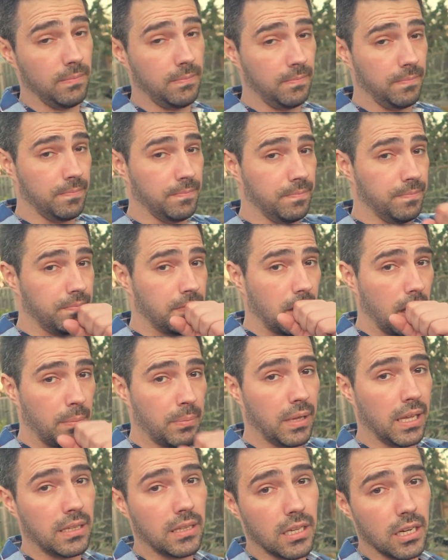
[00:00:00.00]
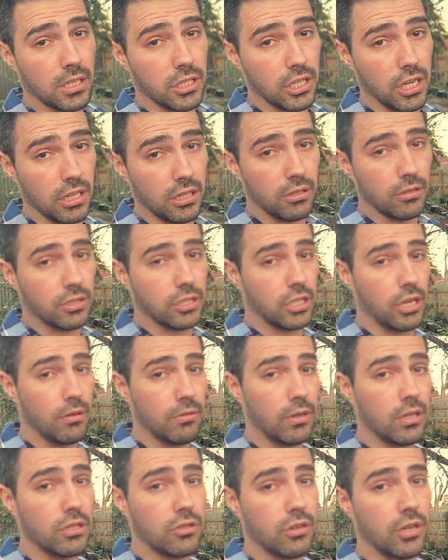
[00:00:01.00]
I planted a
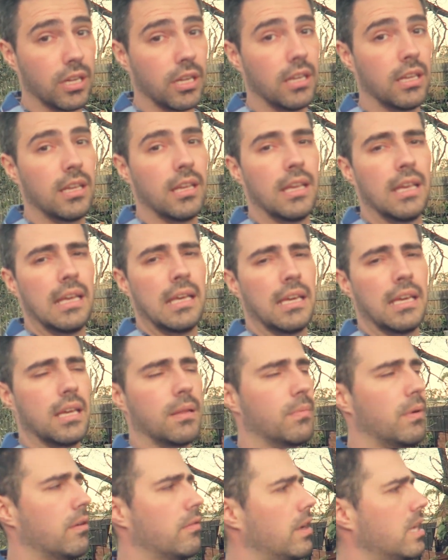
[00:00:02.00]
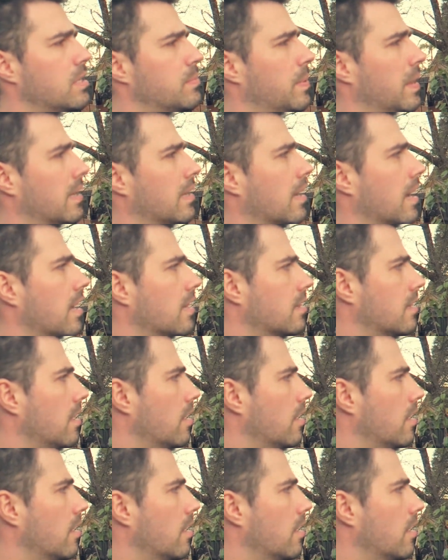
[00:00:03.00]
cherry tree in my raised bed garden.